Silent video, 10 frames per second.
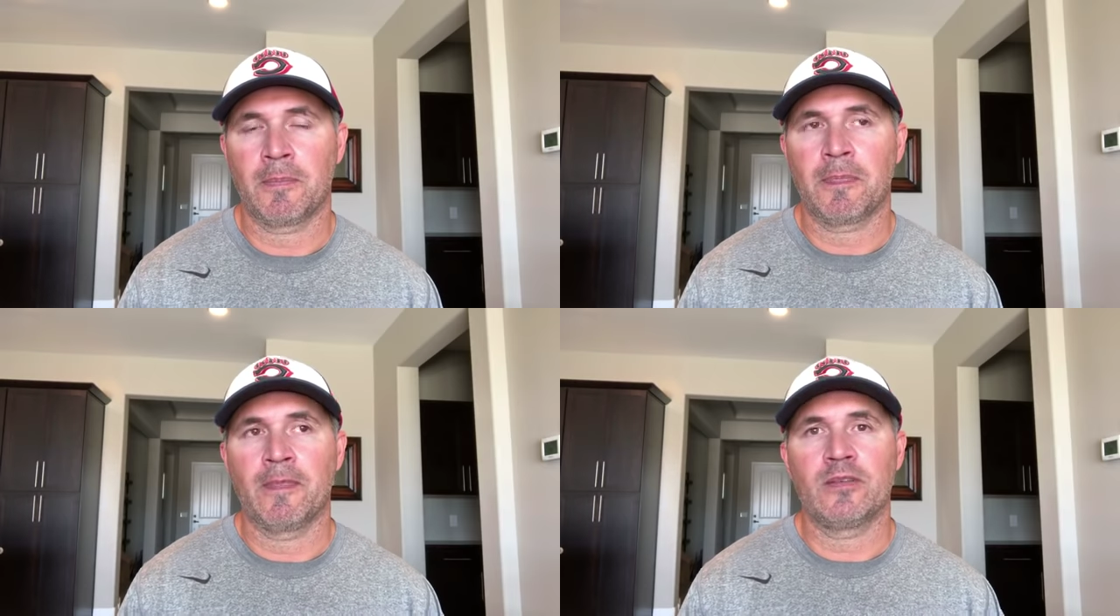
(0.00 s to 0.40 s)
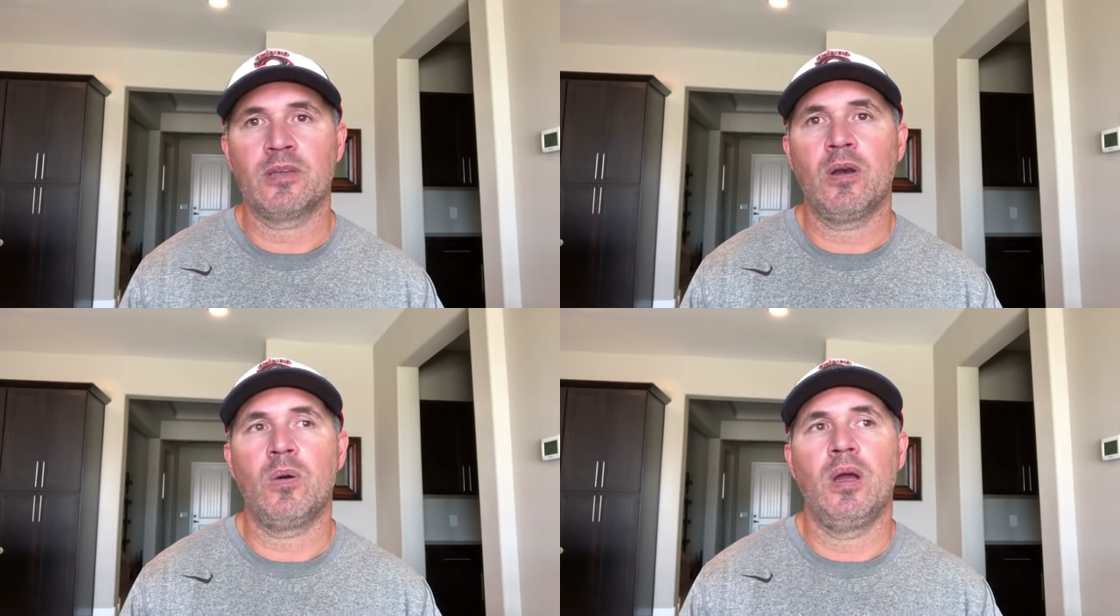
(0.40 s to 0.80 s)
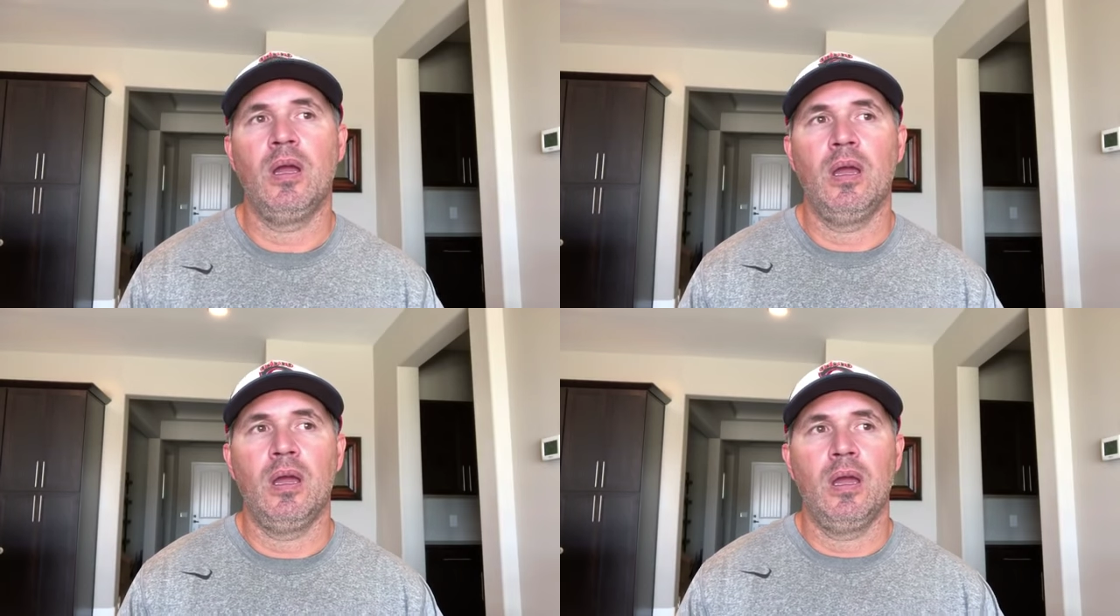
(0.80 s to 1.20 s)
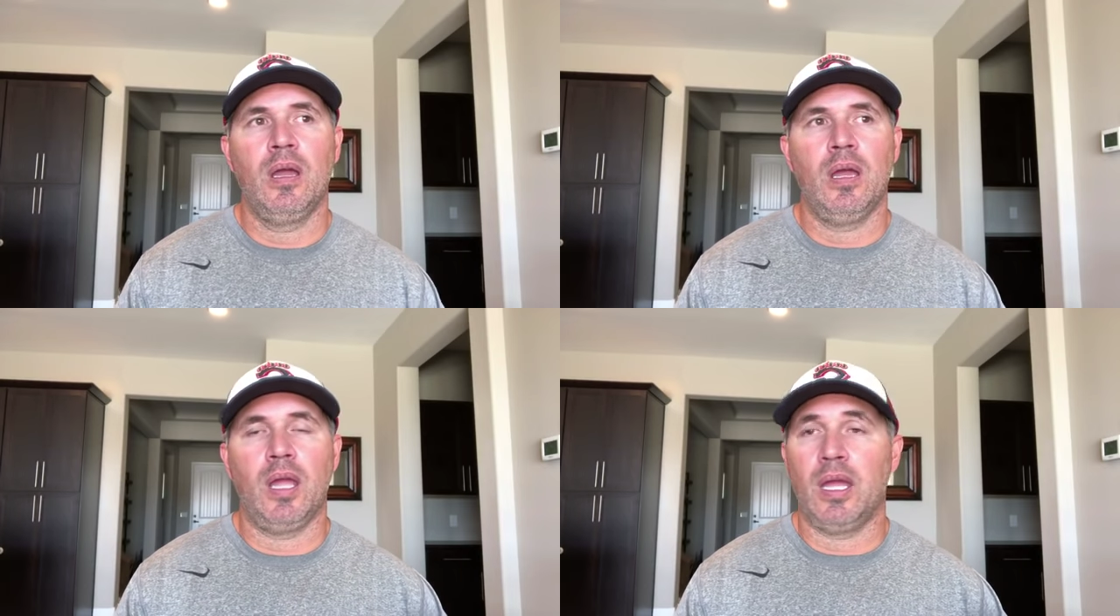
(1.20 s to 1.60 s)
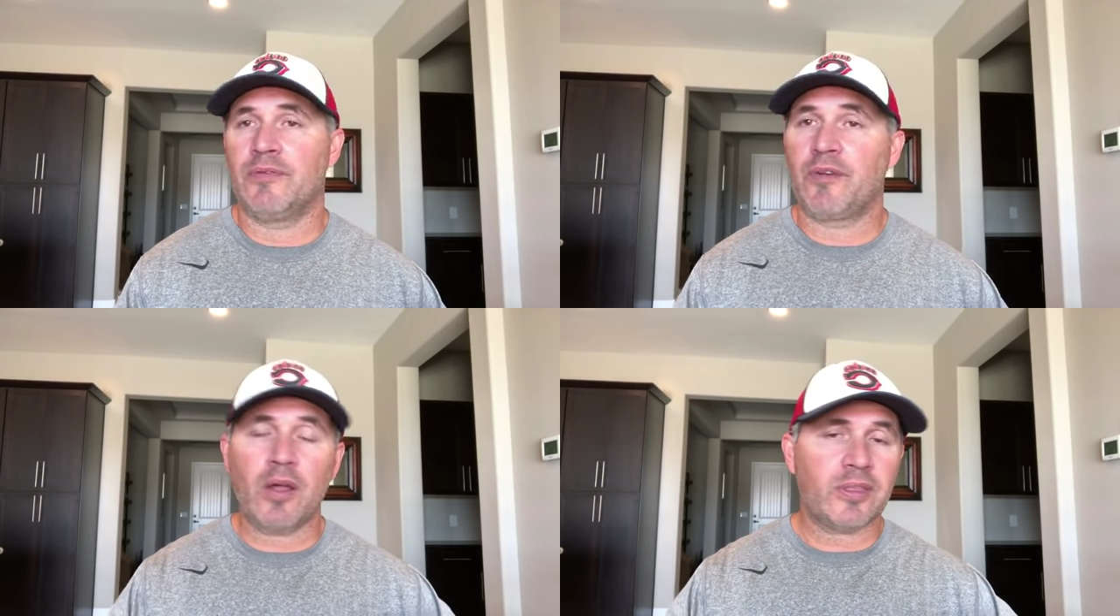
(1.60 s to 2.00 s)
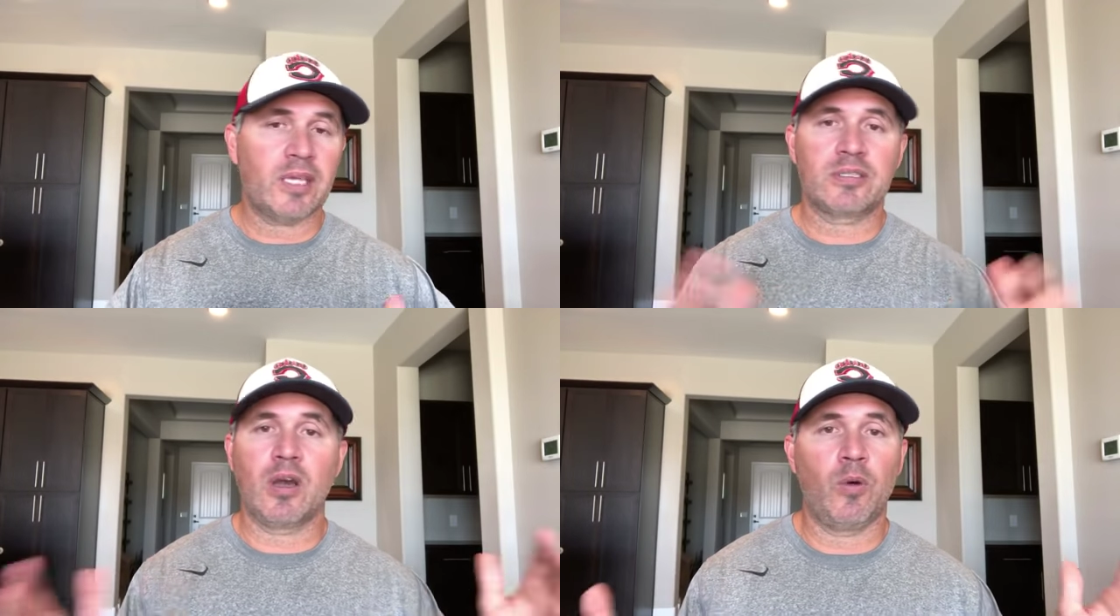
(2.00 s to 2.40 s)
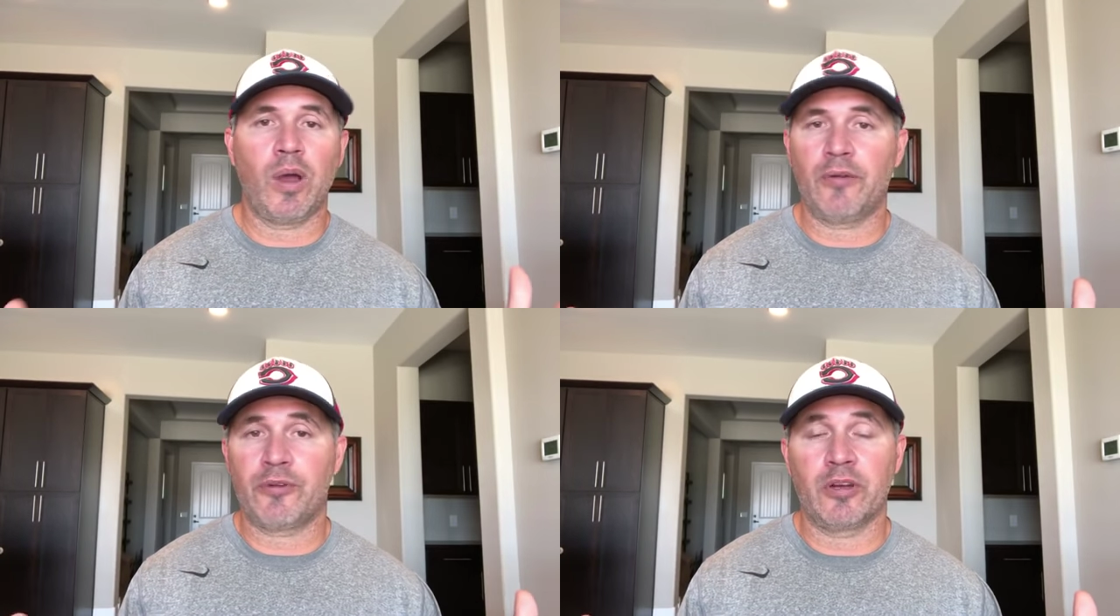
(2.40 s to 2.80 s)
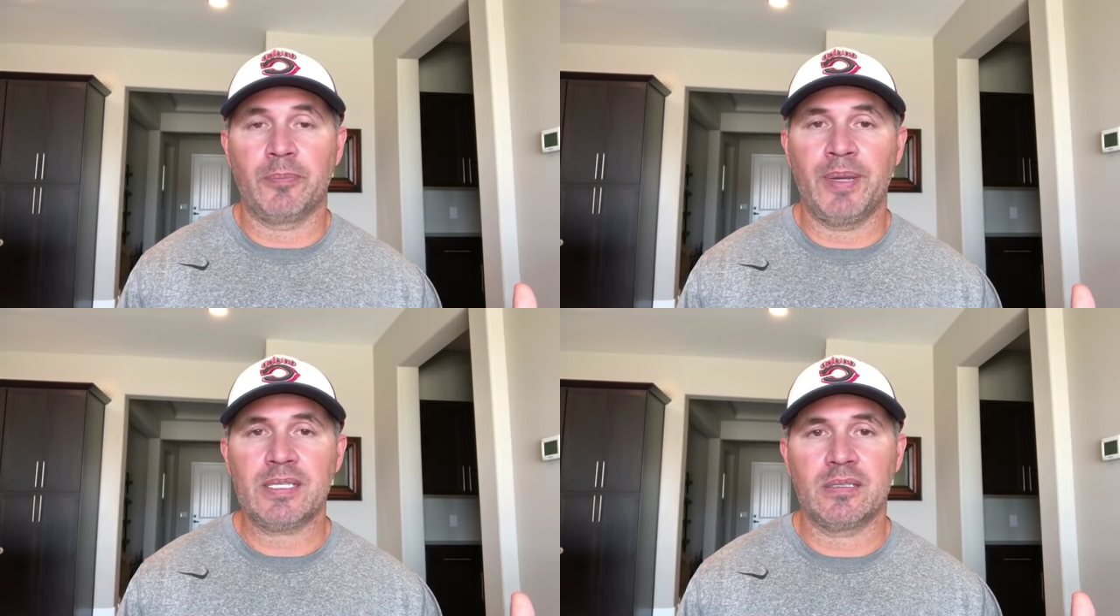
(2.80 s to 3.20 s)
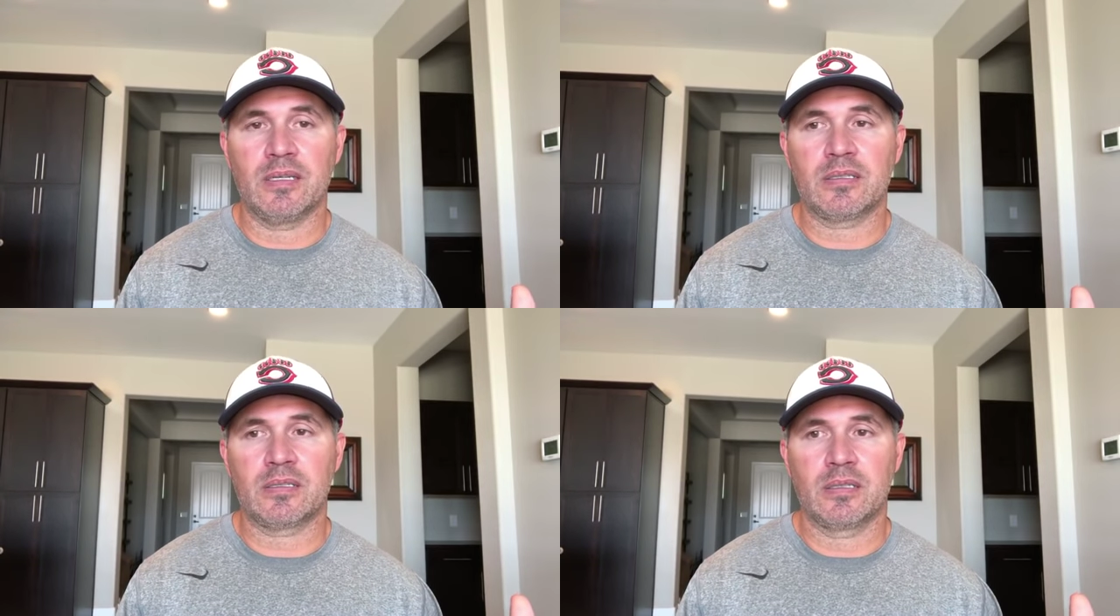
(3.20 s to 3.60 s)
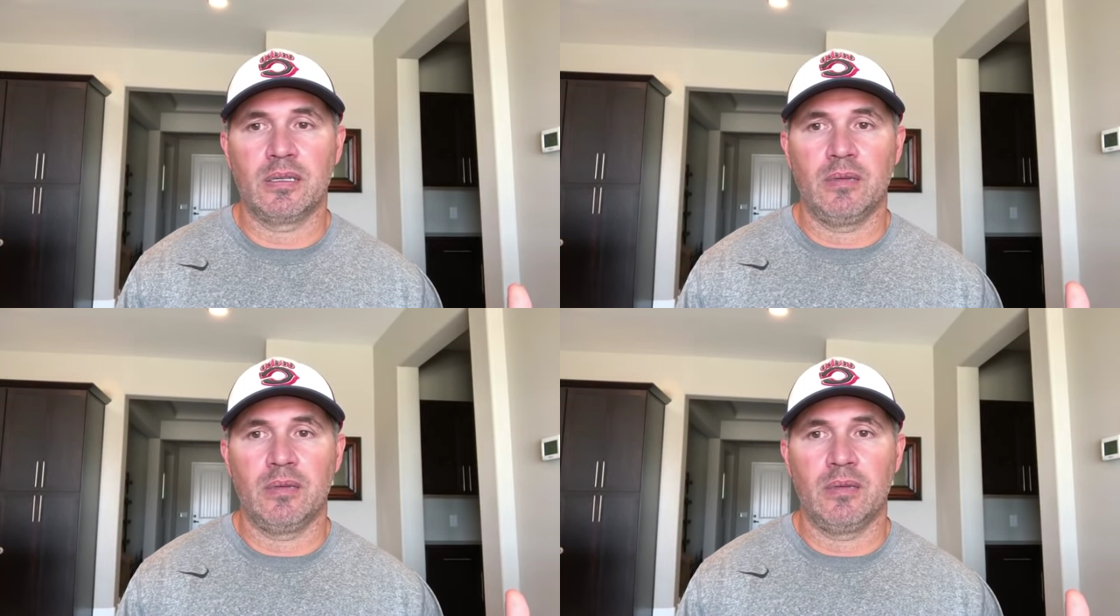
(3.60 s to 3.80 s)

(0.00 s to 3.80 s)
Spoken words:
So if all things go well for your business